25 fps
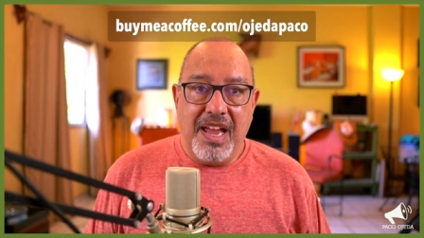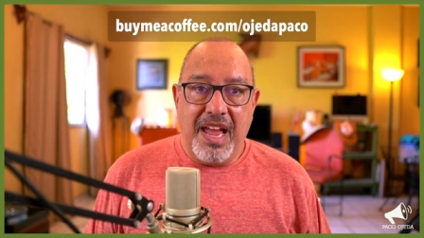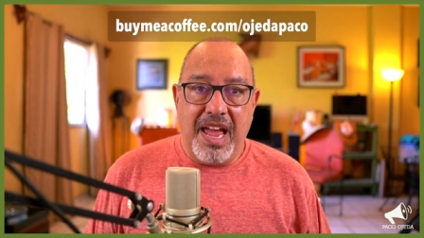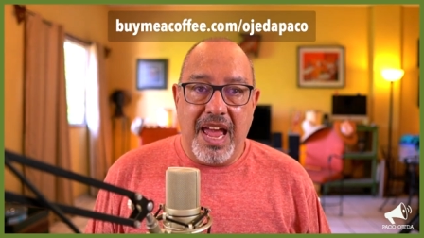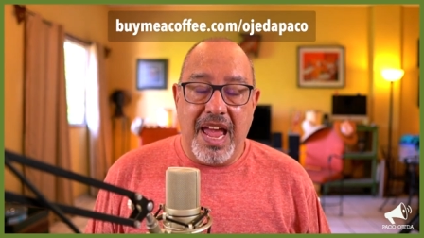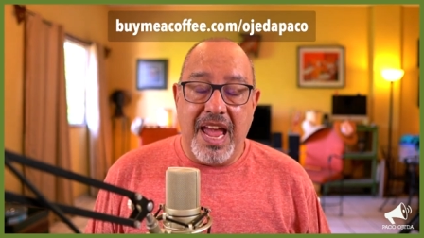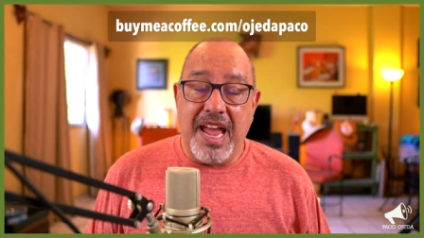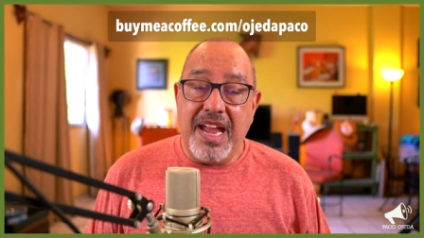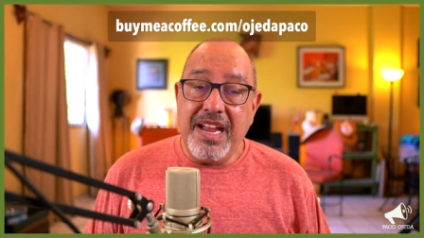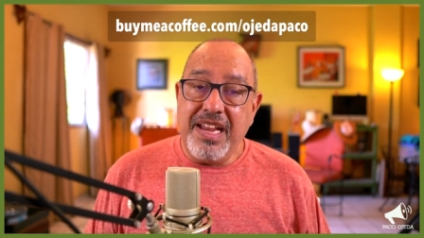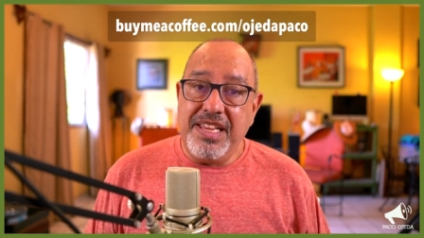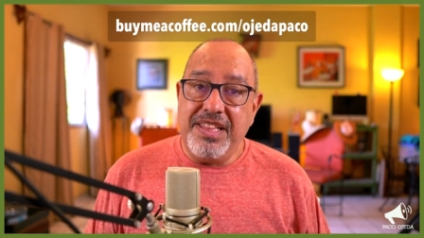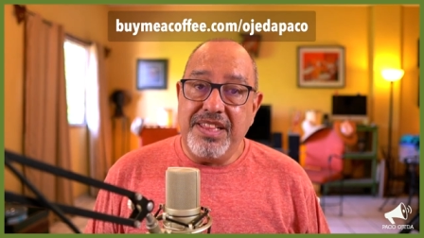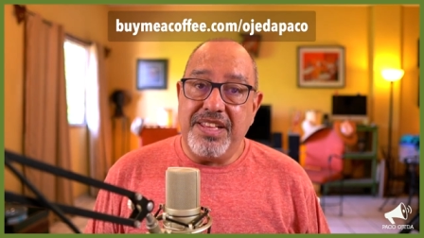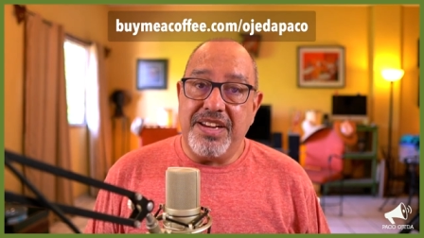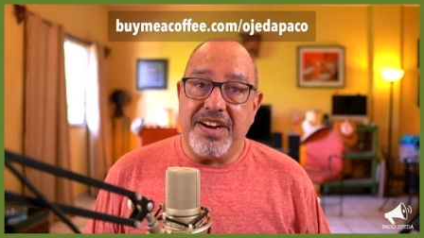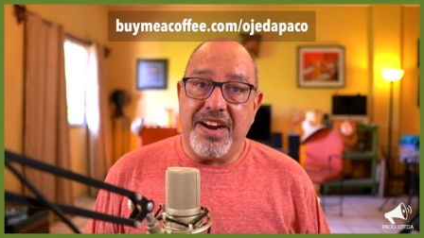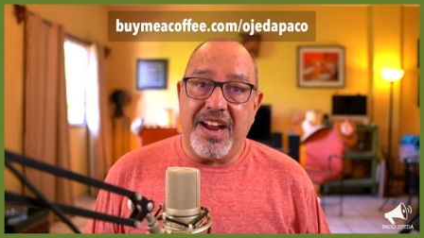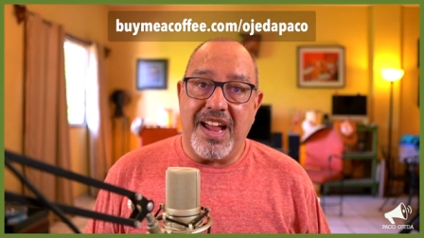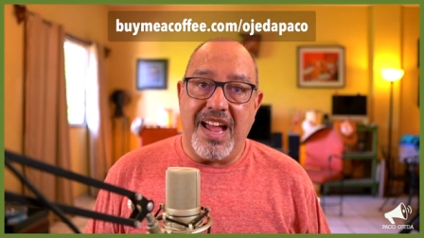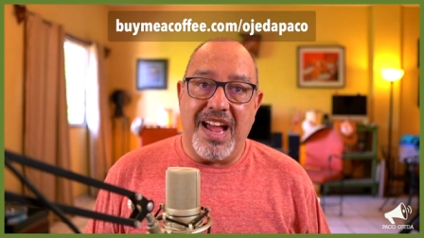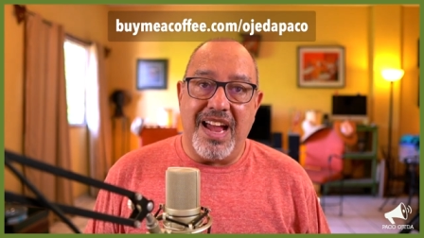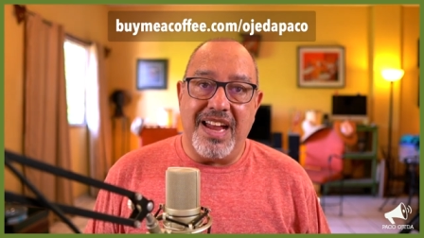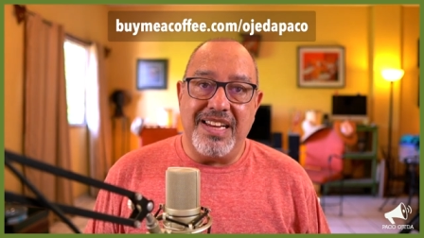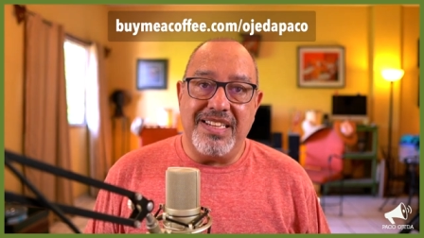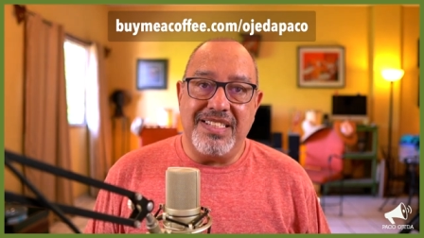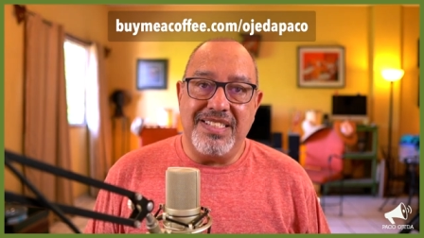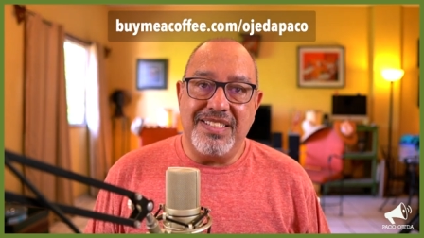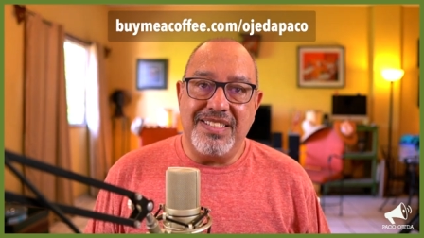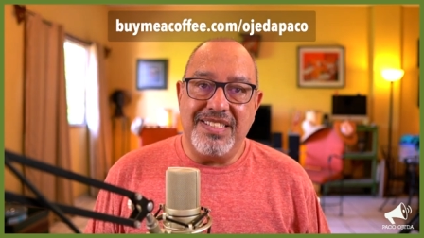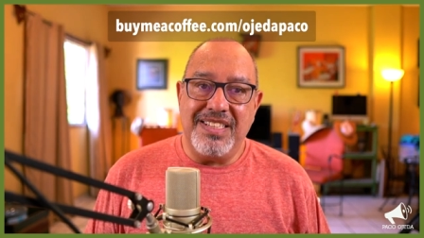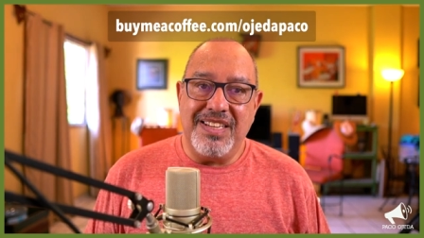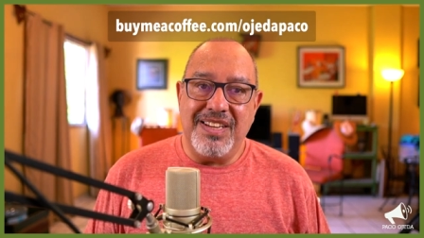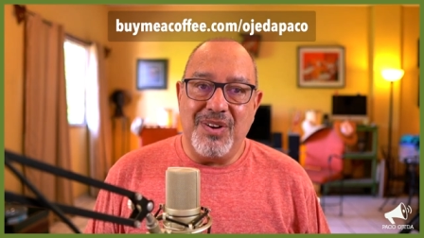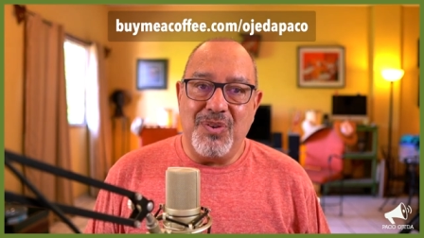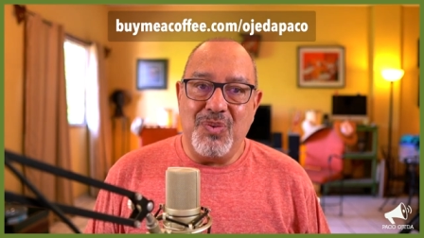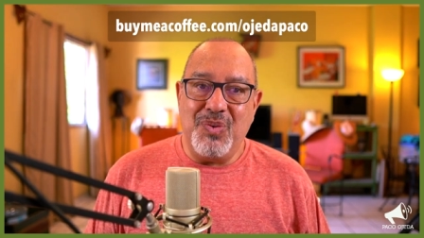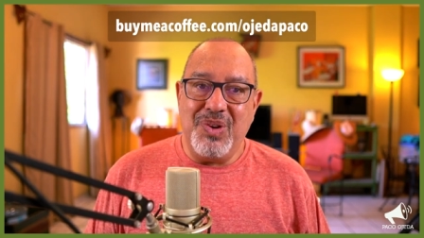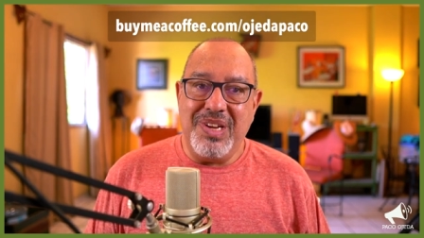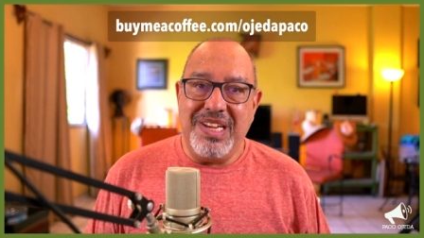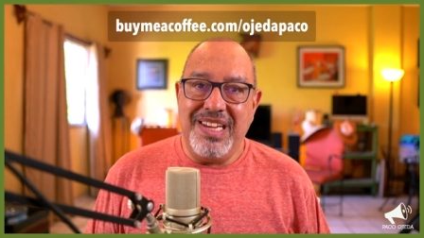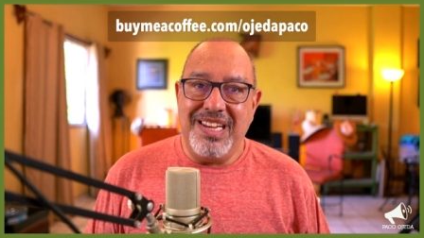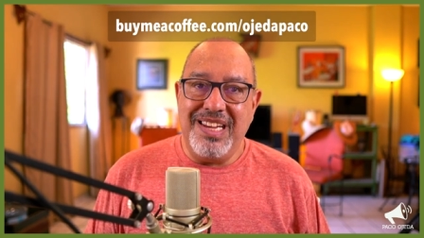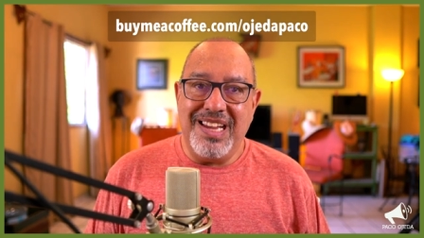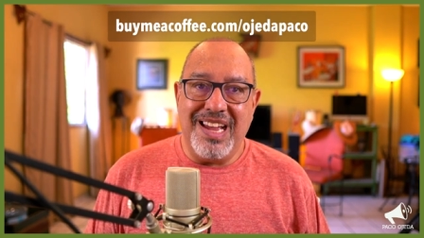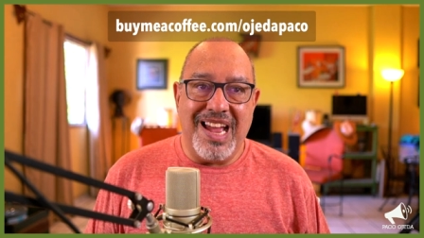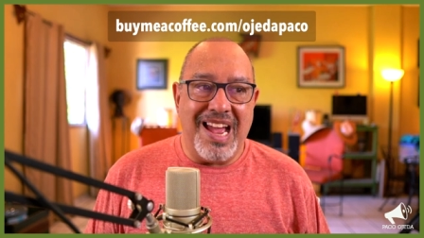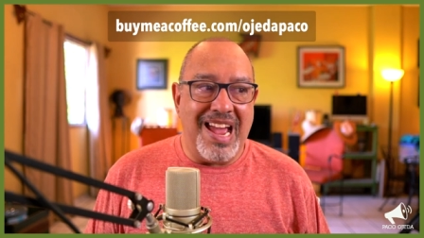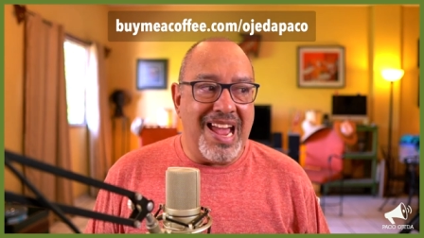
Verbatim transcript: Hang in there, guys. We